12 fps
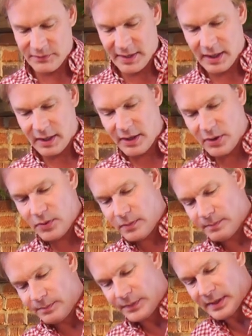yellow
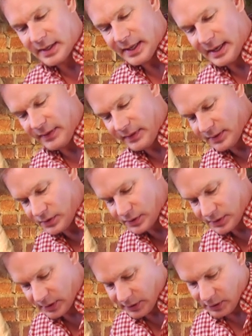and then
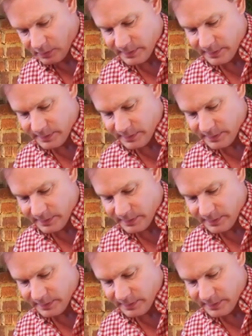just a little